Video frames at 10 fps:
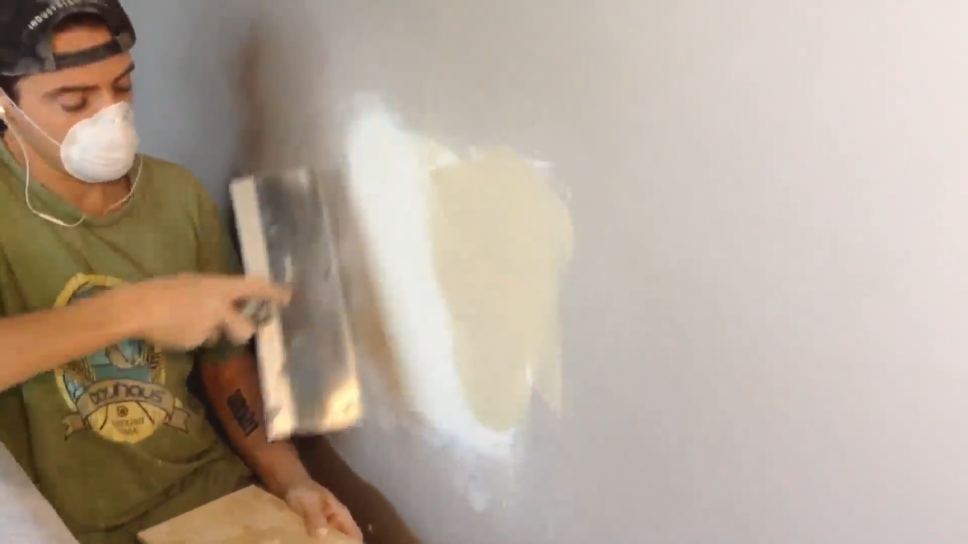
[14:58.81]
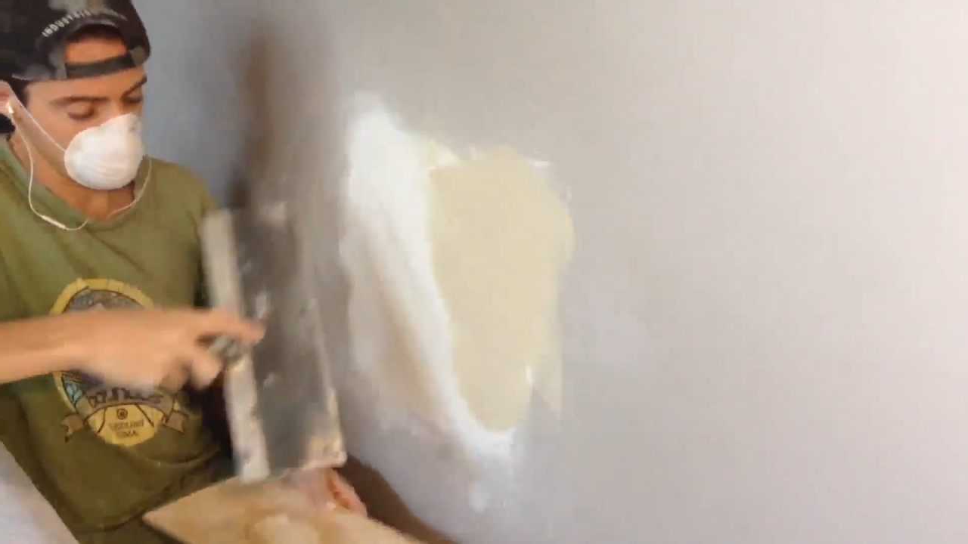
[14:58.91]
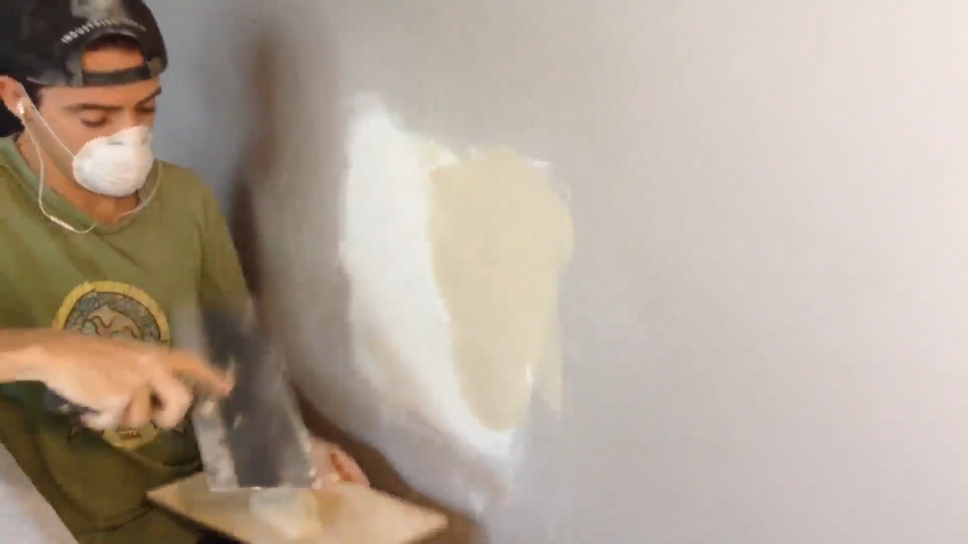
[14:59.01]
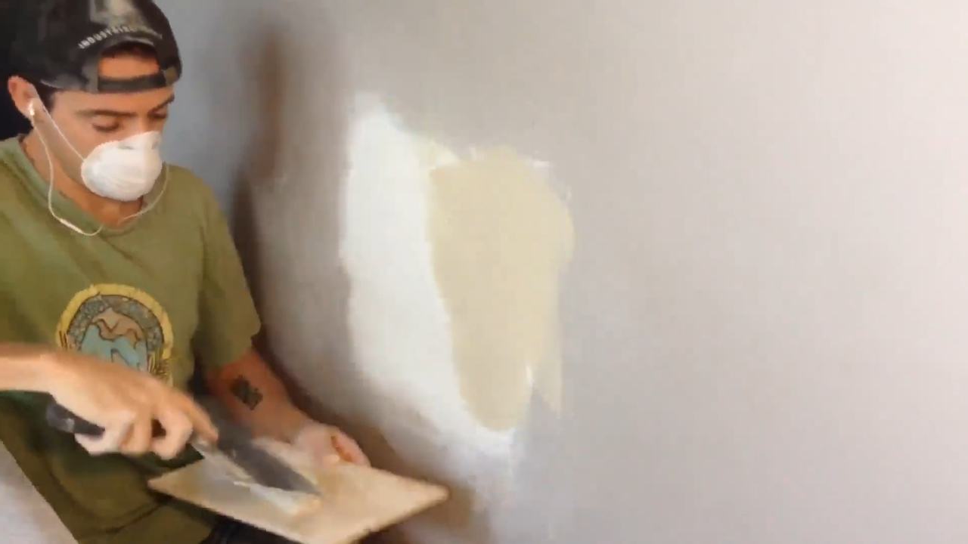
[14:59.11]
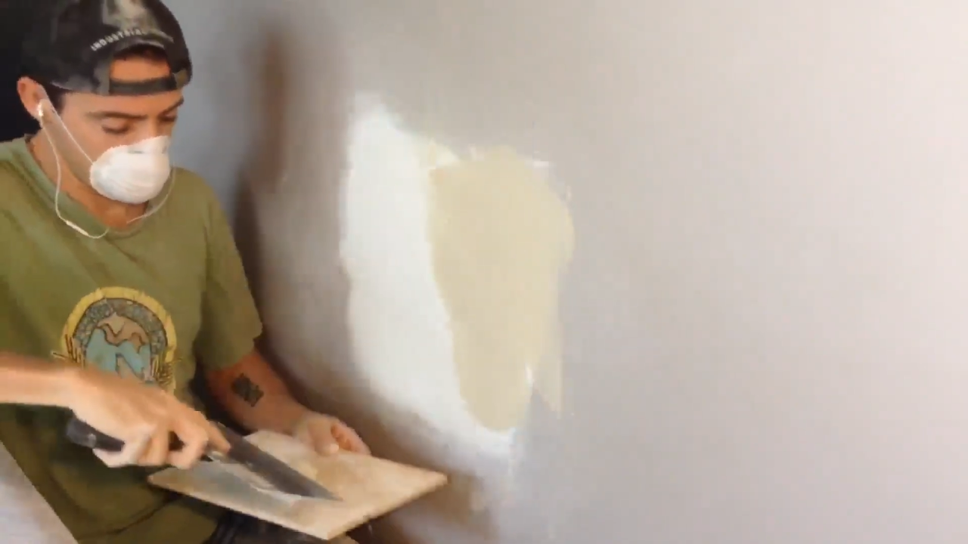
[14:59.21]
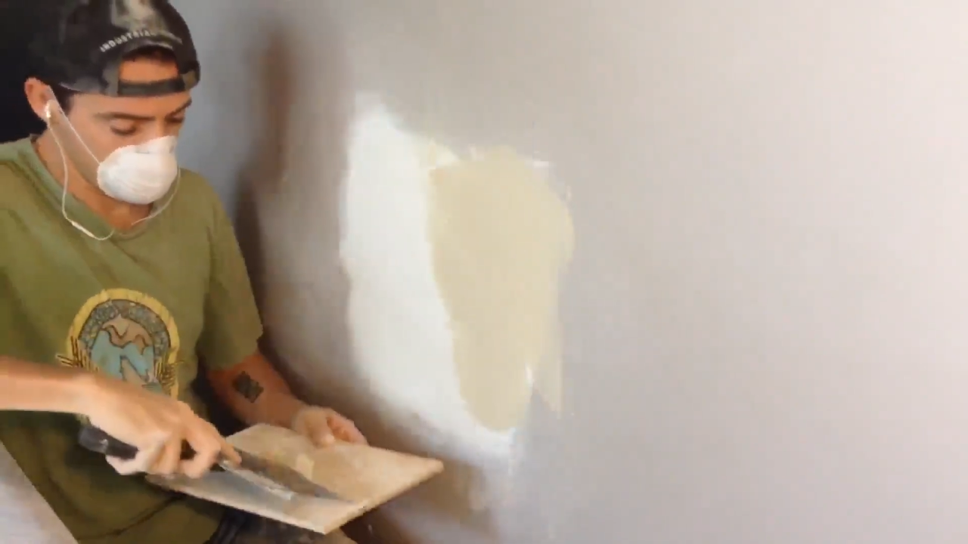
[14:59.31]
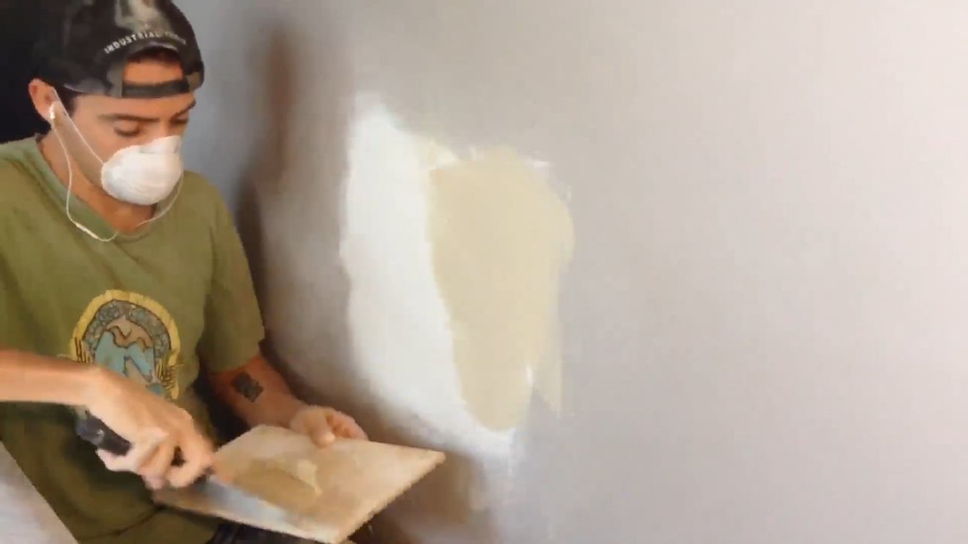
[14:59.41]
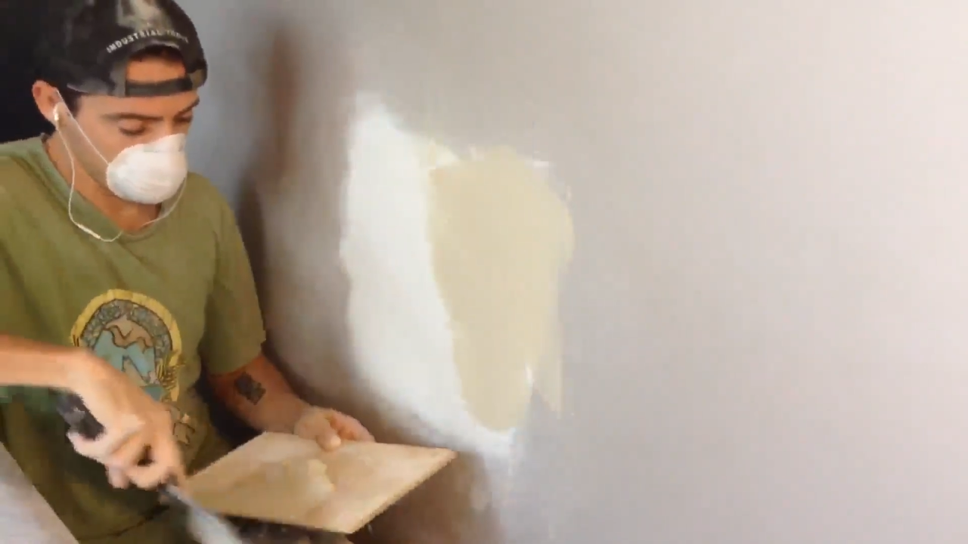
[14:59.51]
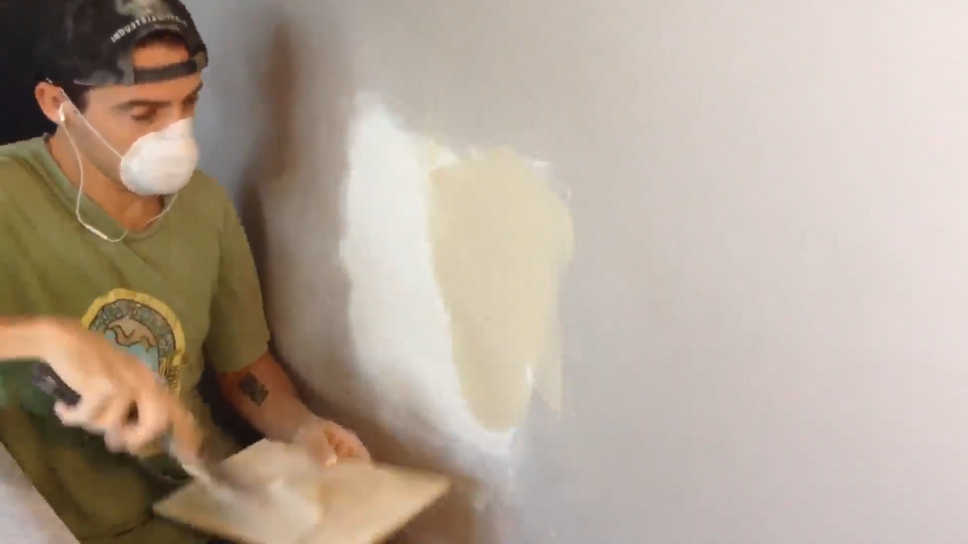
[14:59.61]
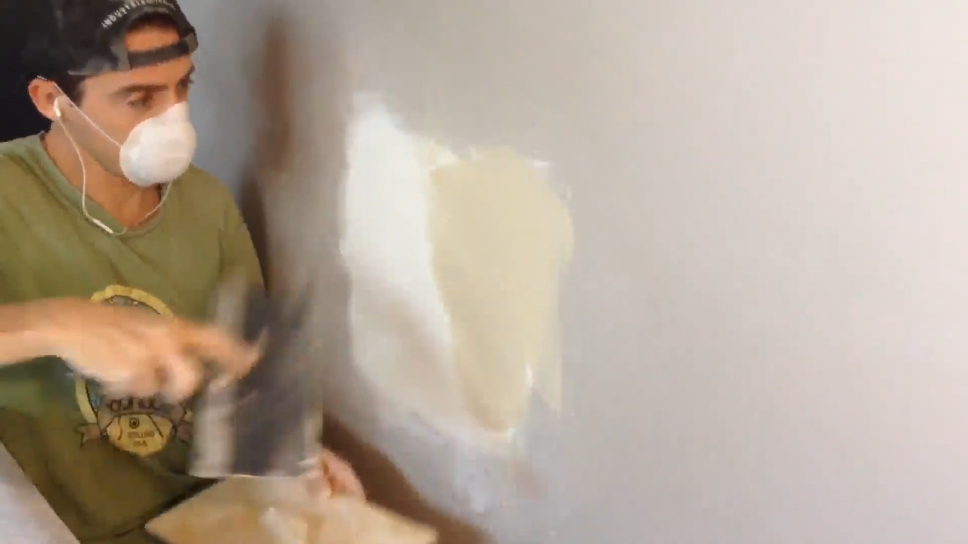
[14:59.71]
where your patch
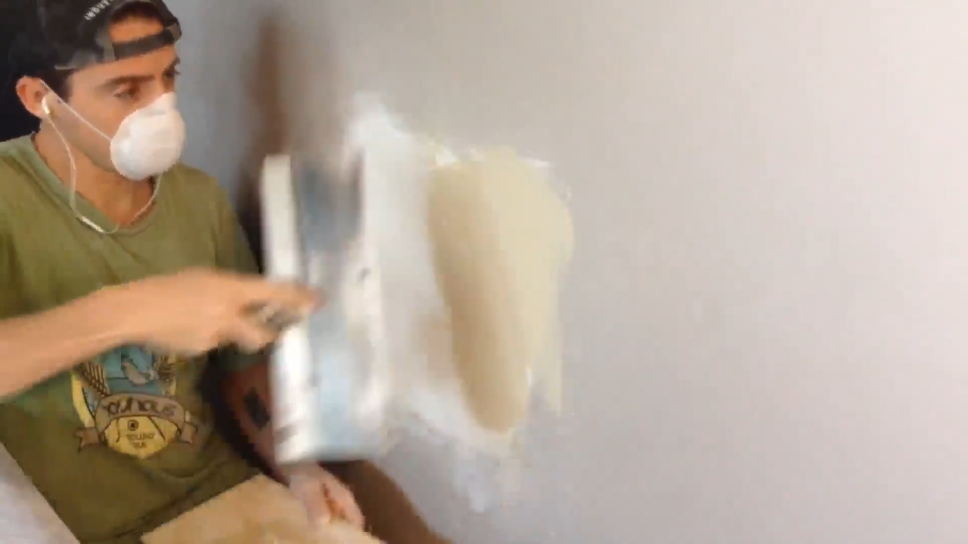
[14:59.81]
was,